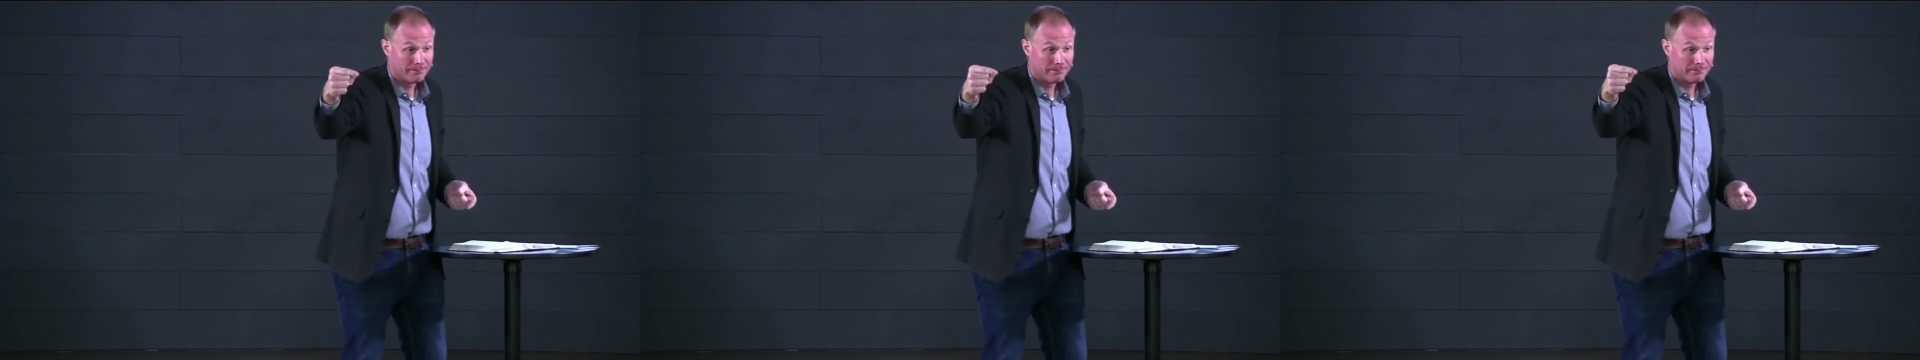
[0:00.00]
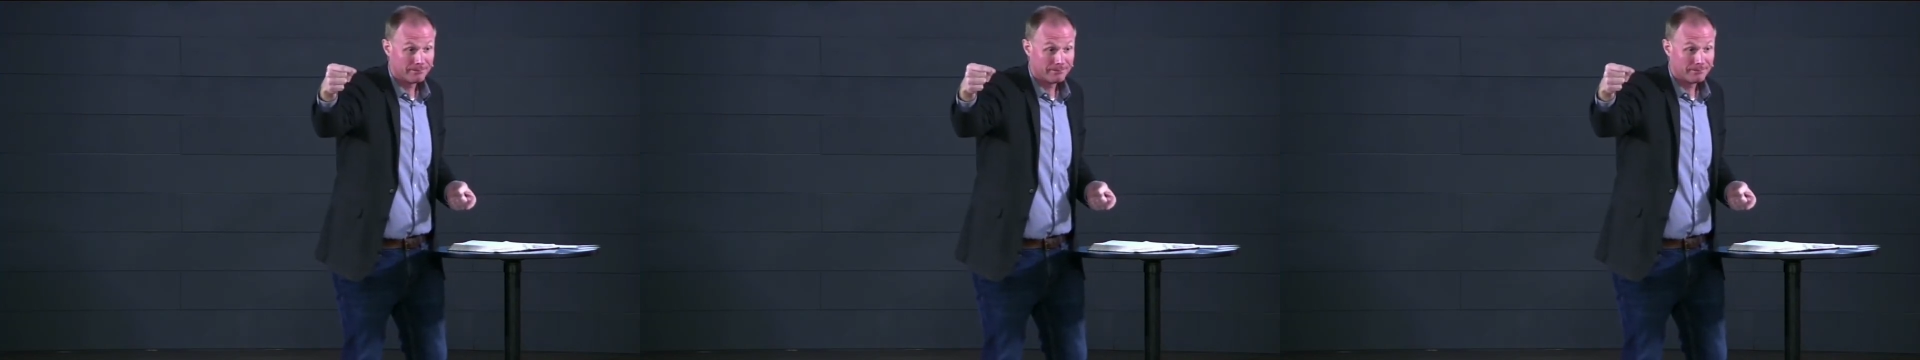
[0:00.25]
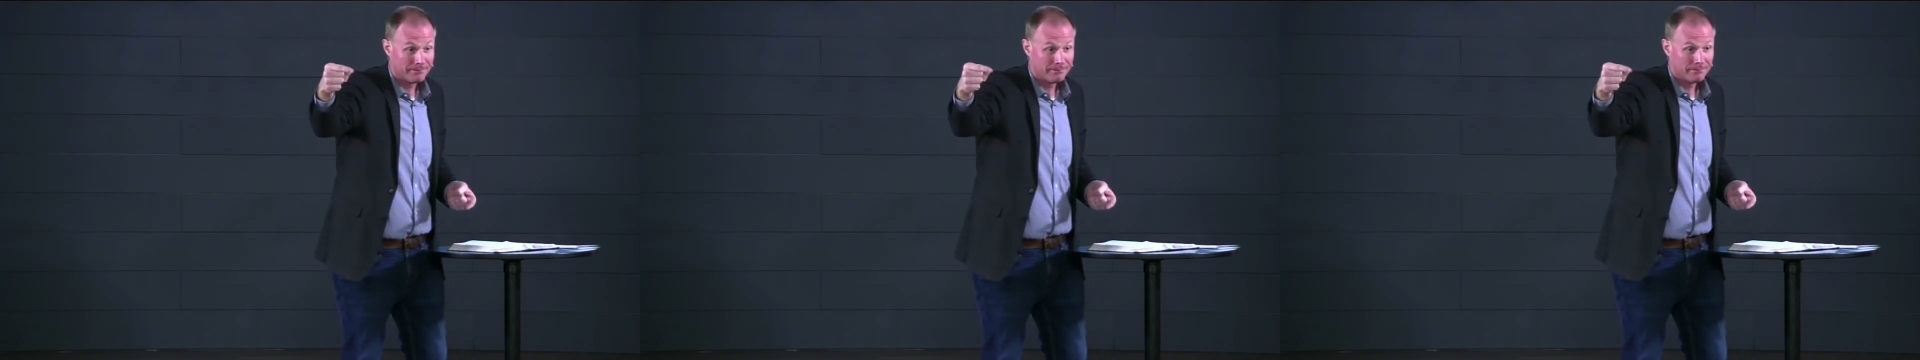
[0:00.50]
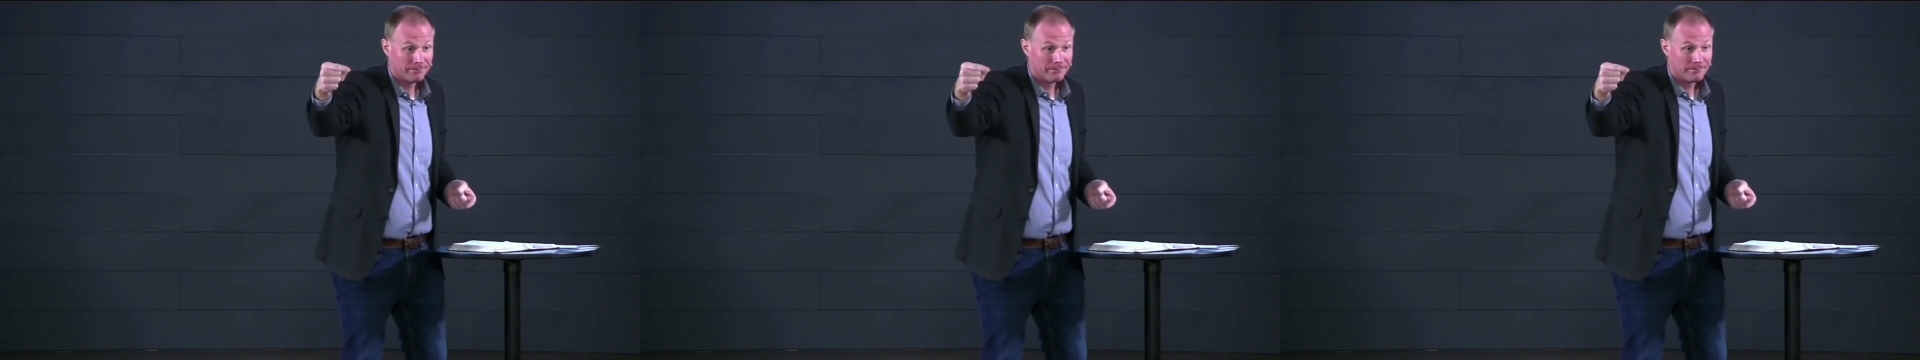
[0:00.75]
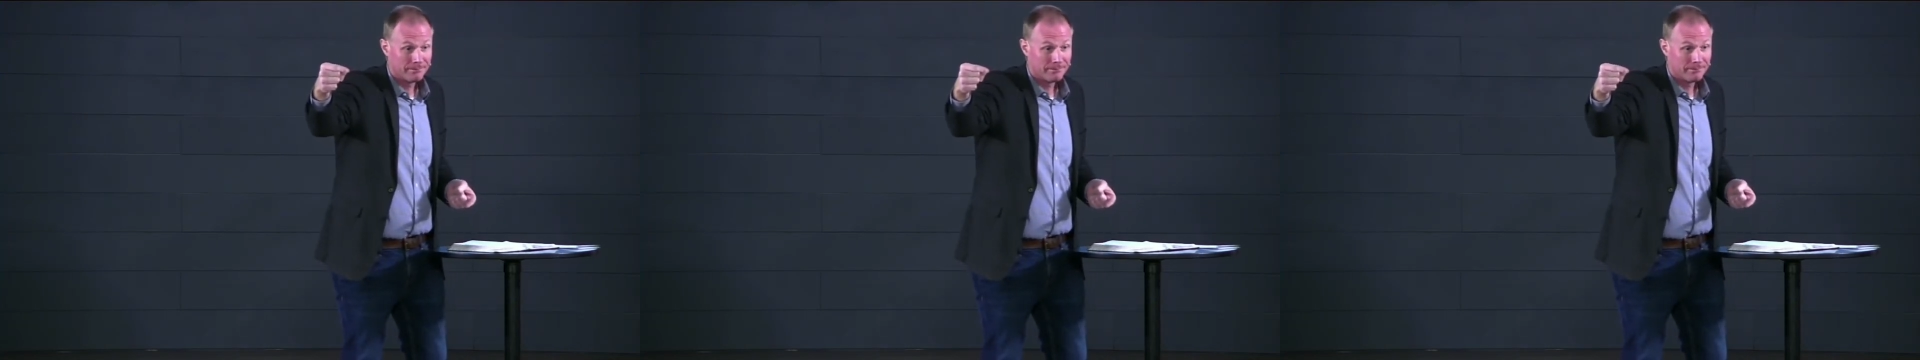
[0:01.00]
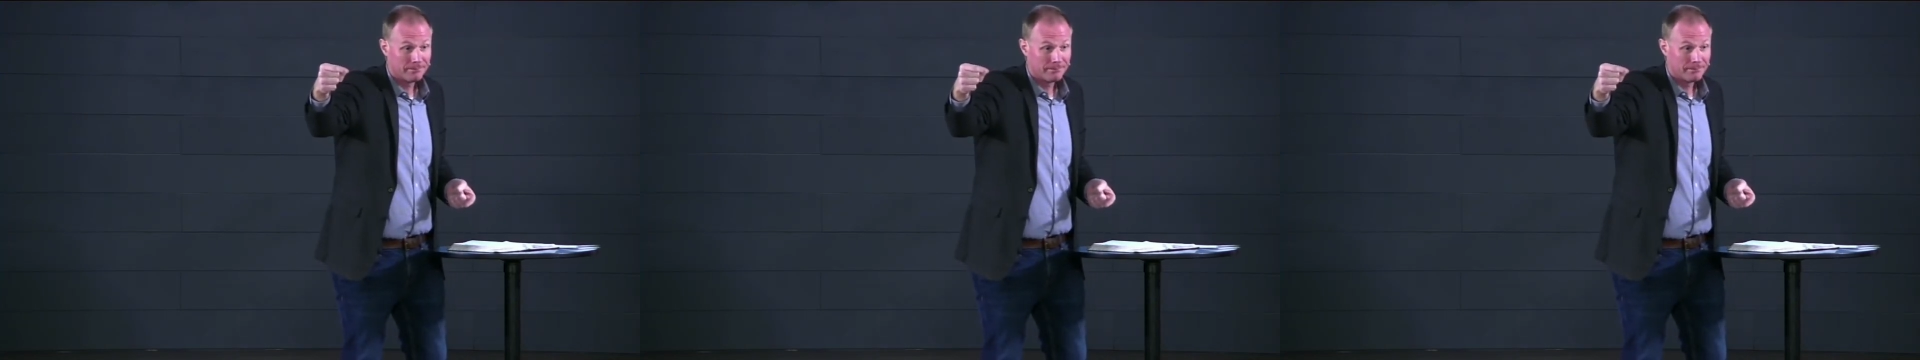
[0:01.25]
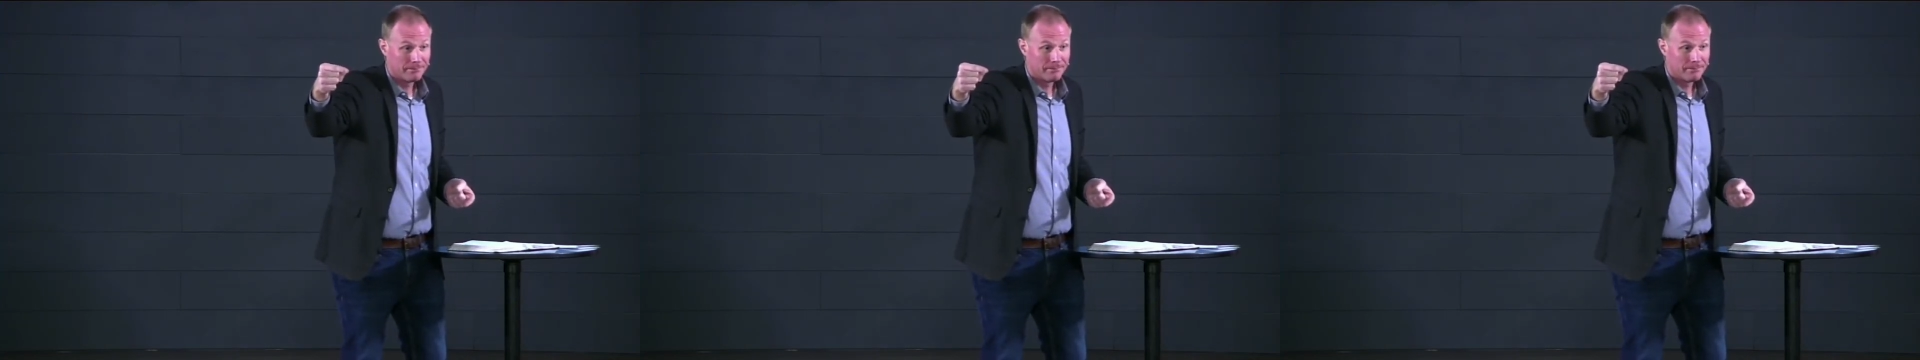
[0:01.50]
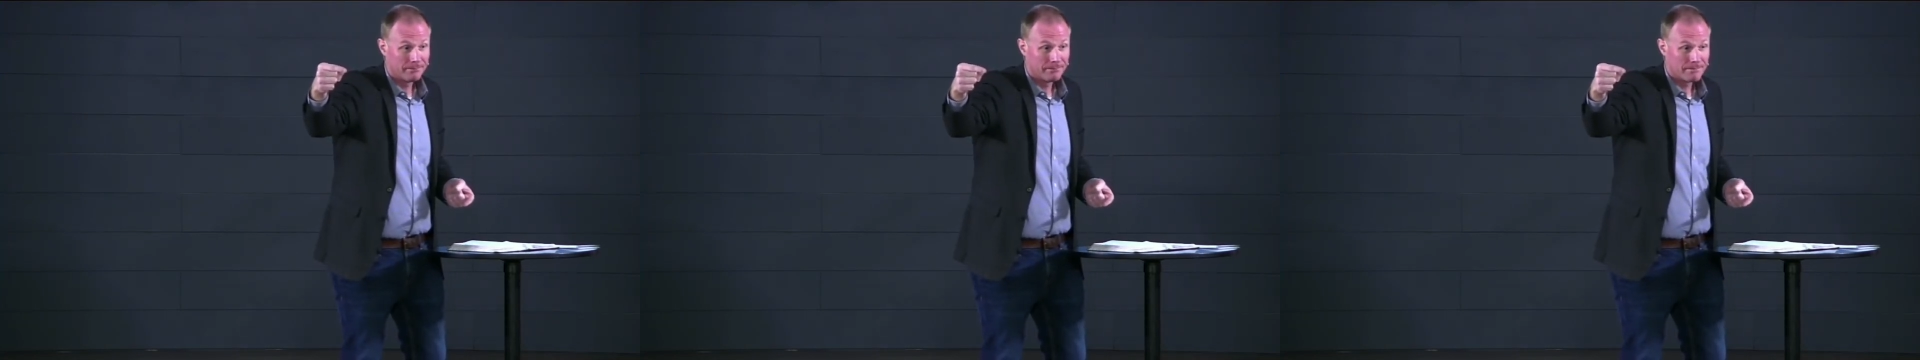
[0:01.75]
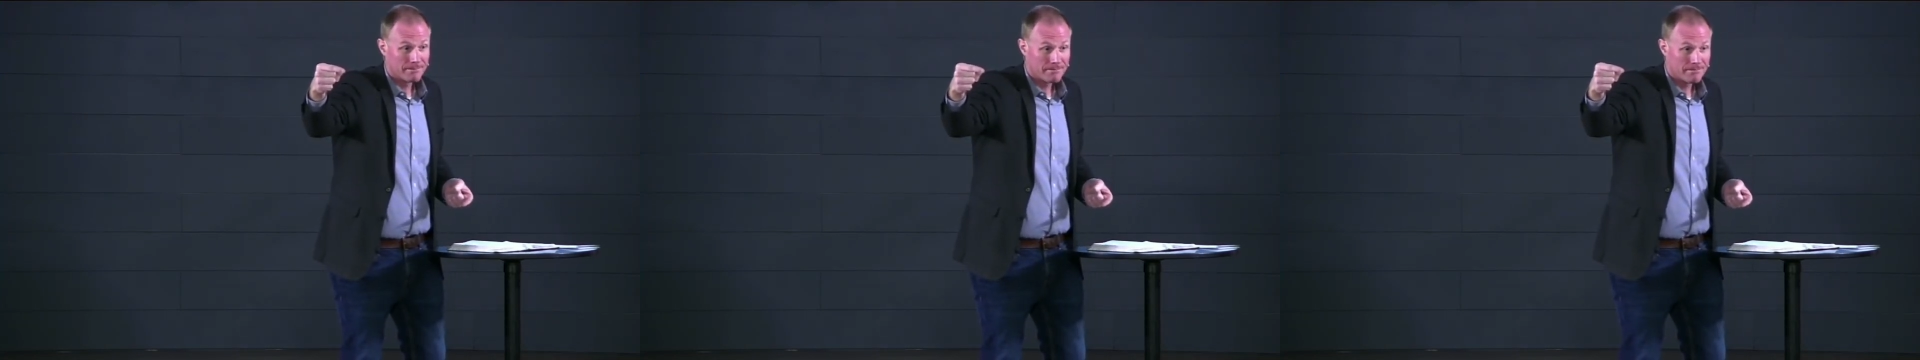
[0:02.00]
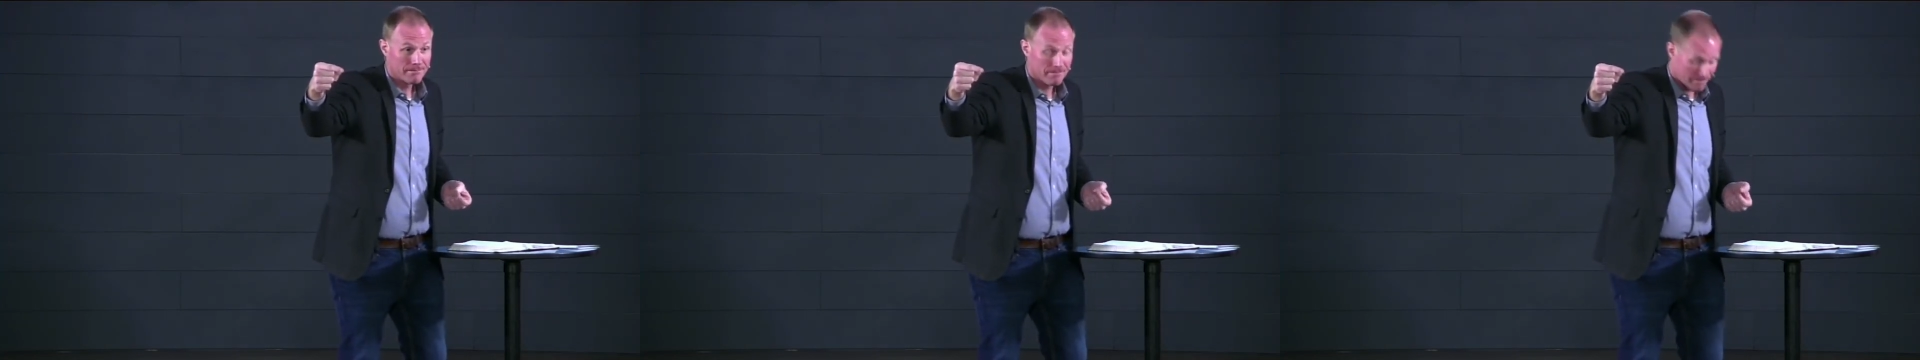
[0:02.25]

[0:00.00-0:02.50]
No one is speaking in this clip.